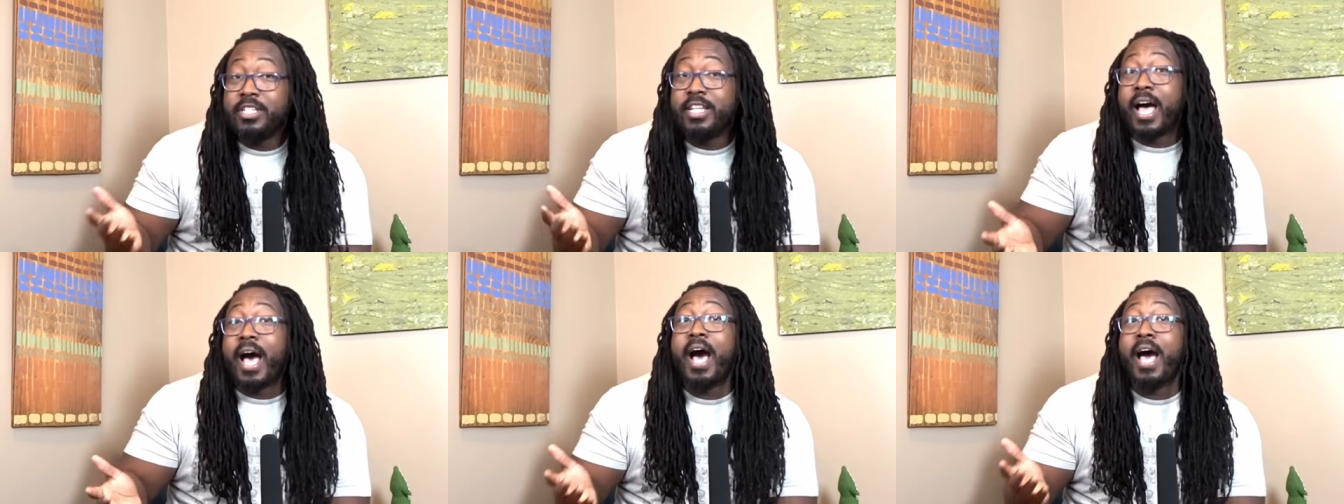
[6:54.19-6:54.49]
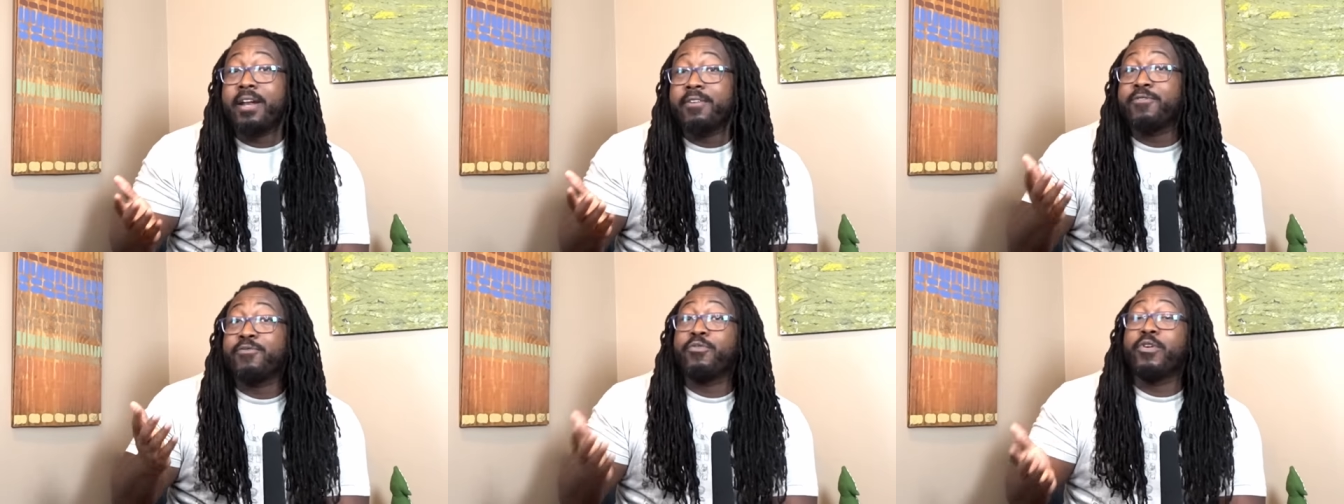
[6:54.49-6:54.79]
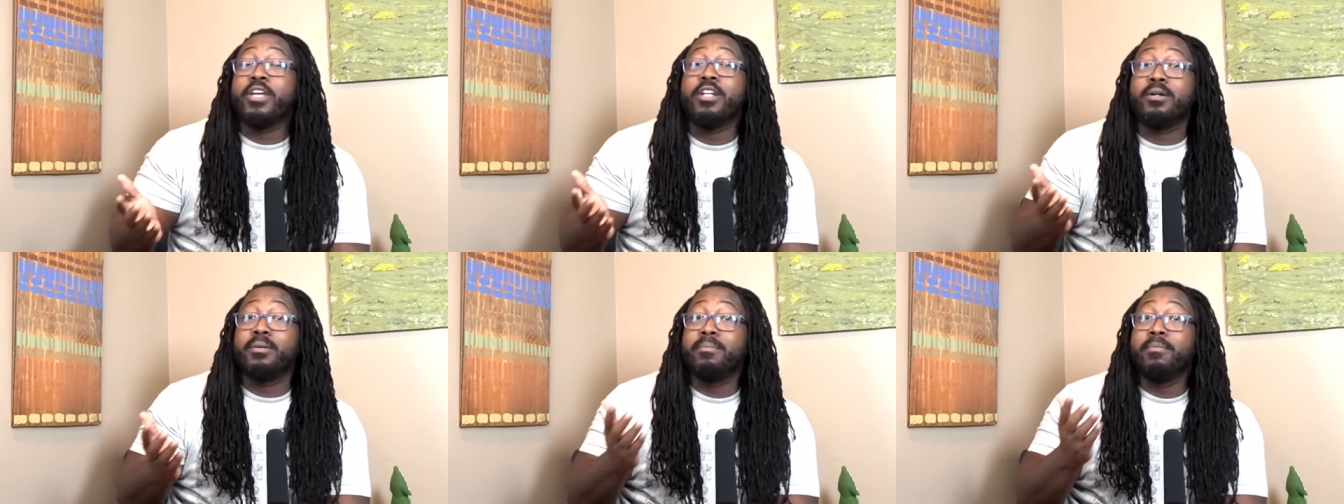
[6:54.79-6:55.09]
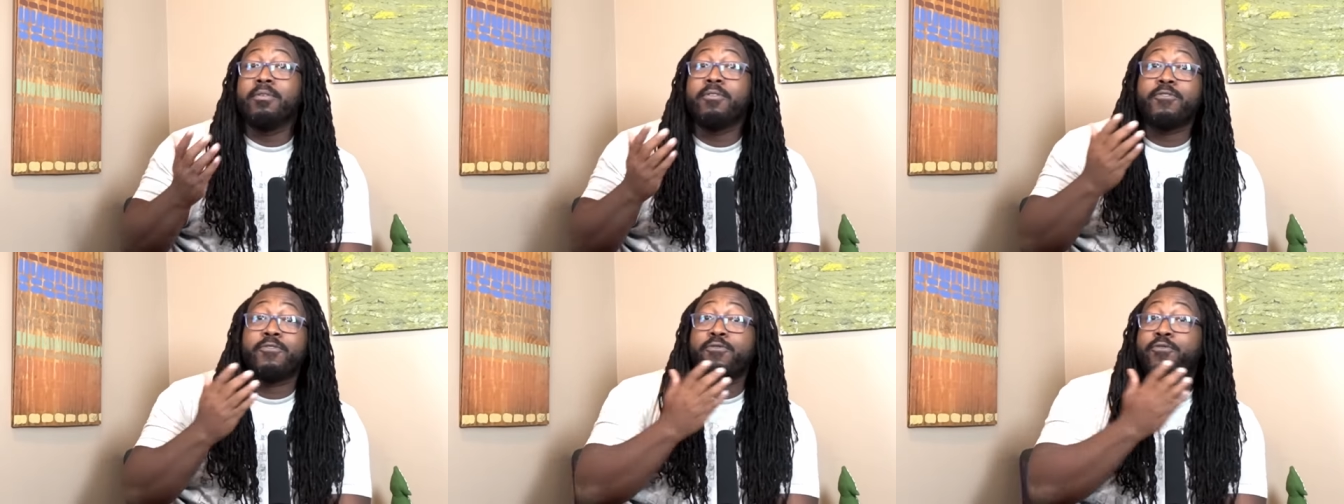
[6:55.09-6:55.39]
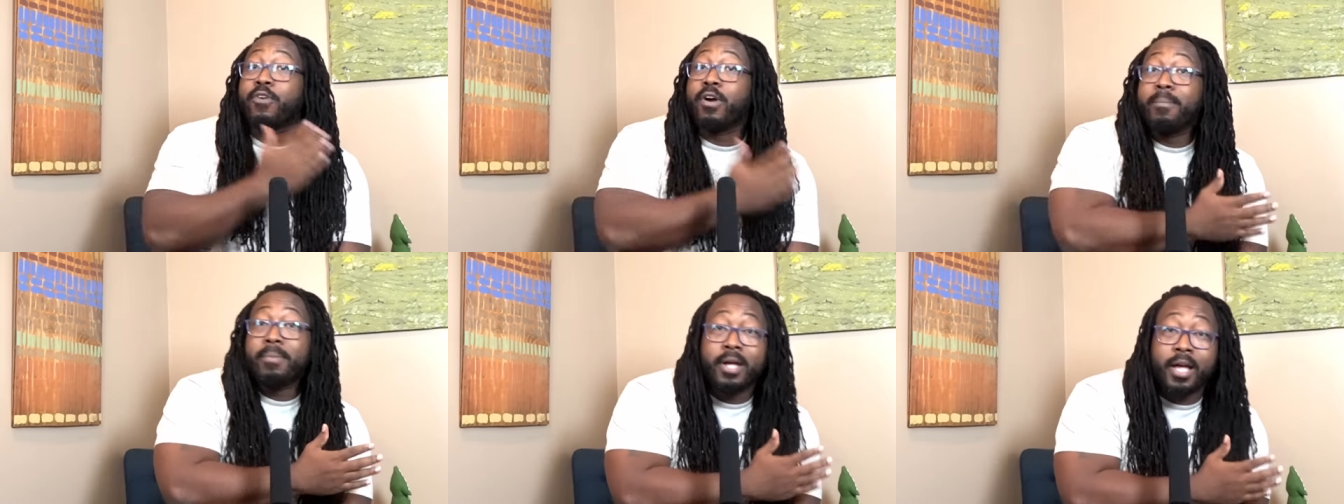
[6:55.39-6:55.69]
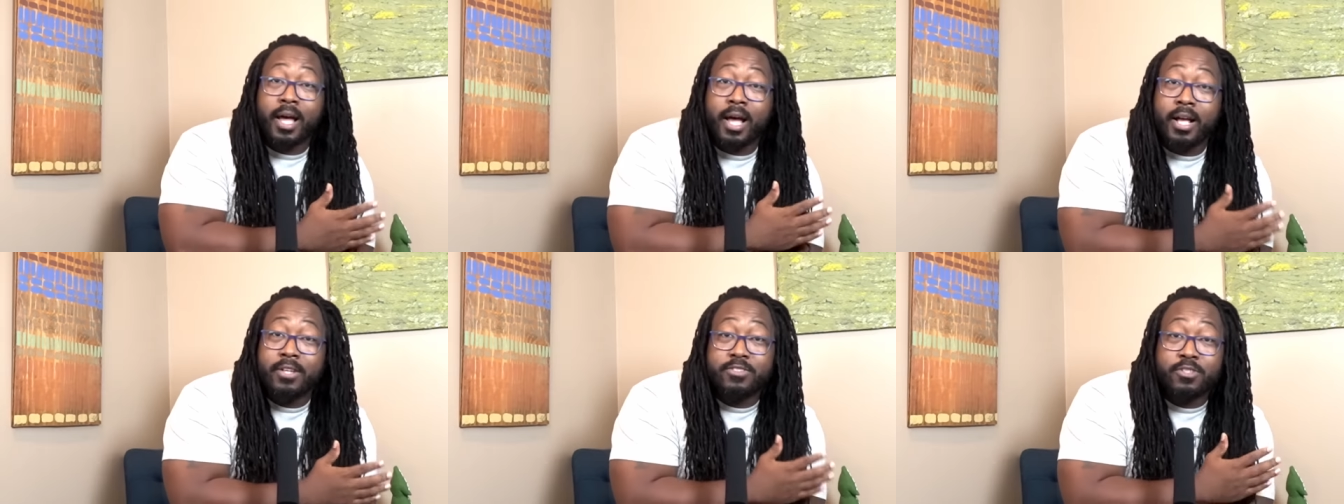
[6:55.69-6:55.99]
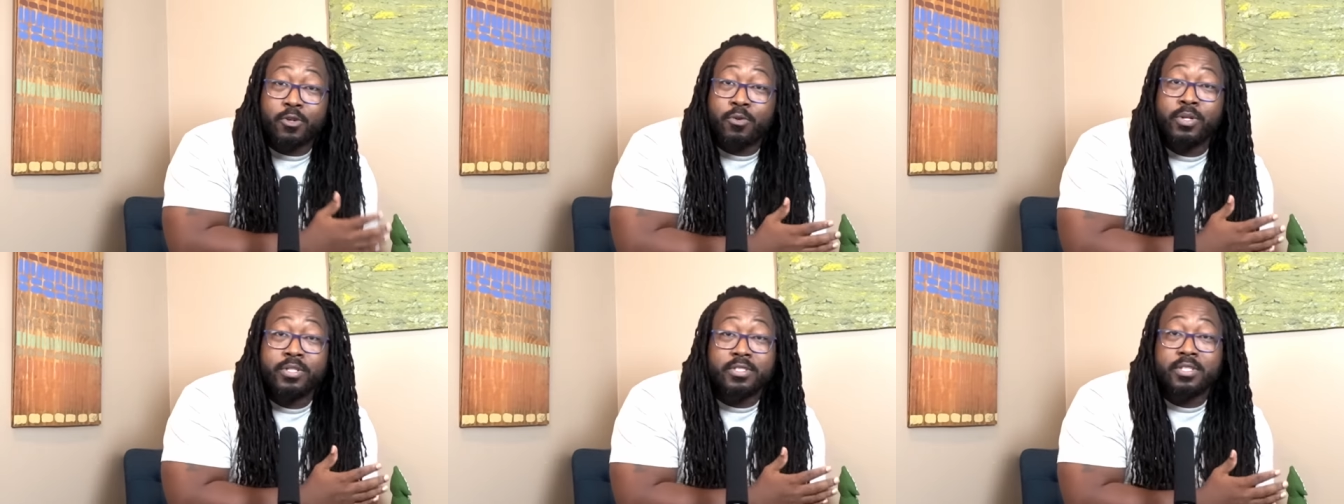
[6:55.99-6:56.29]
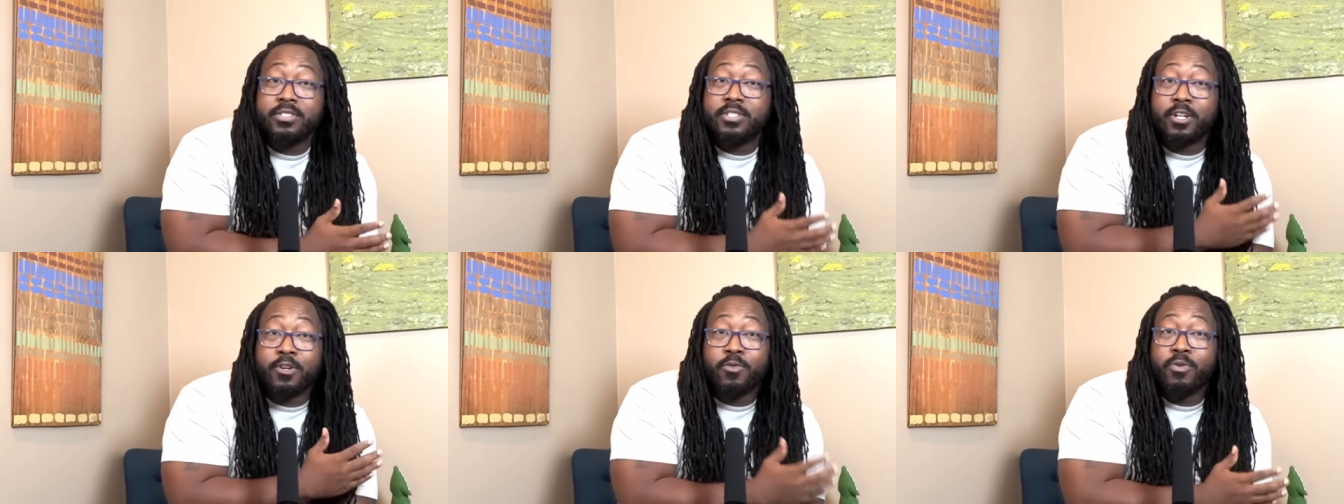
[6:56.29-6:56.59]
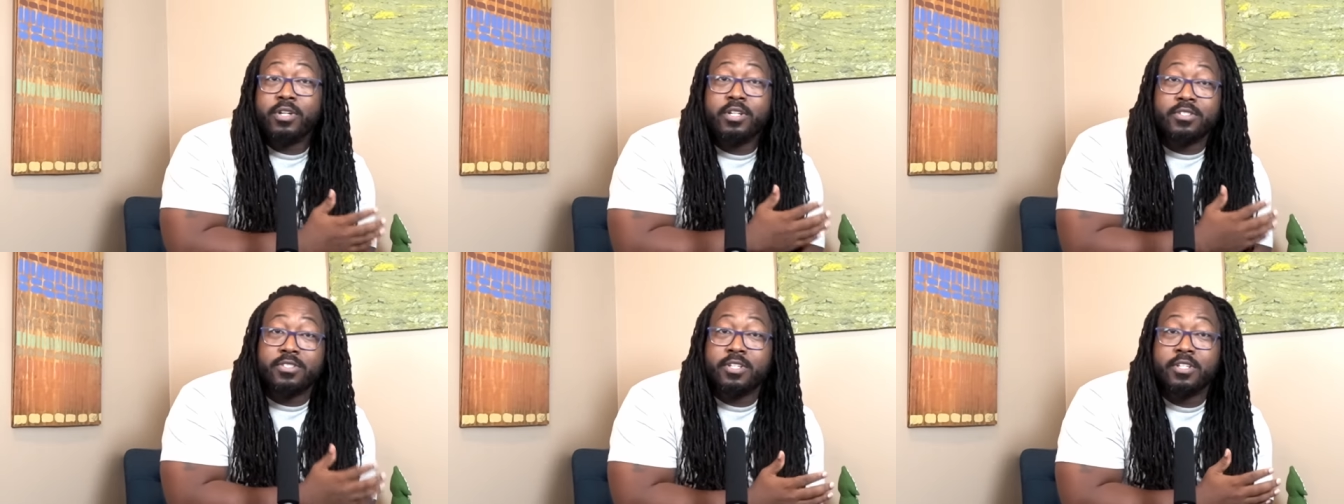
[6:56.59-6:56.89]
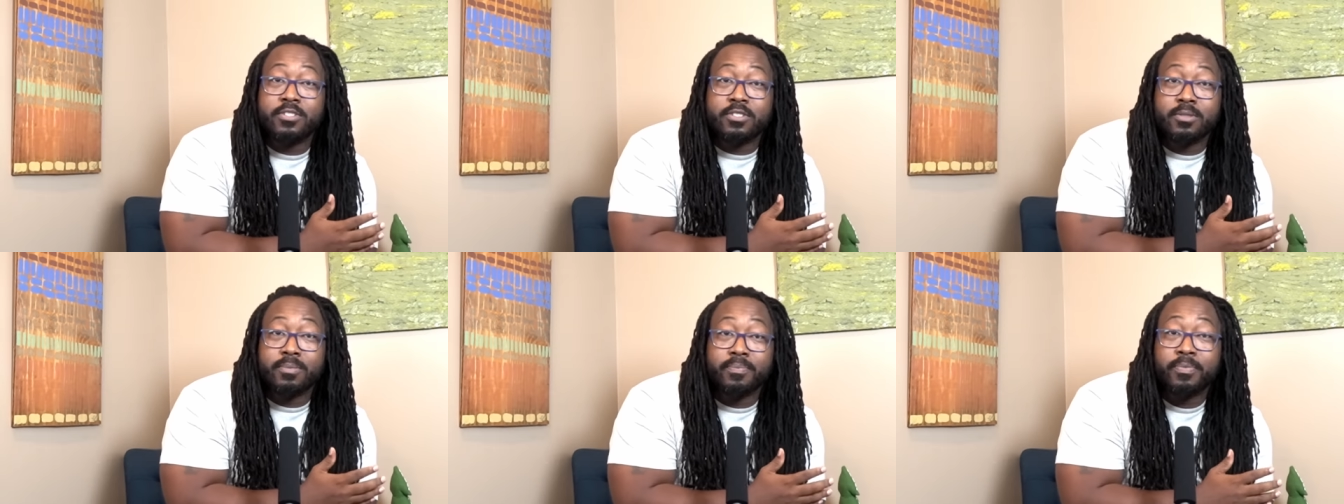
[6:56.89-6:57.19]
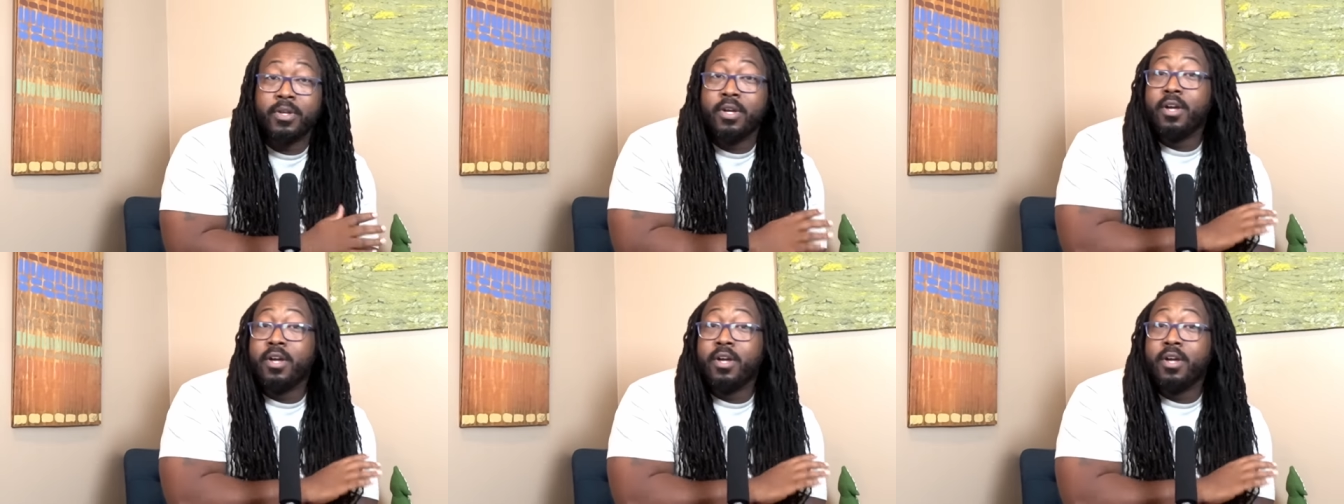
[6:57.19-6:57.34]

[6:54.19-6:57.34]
not freedom from consequences and criticism.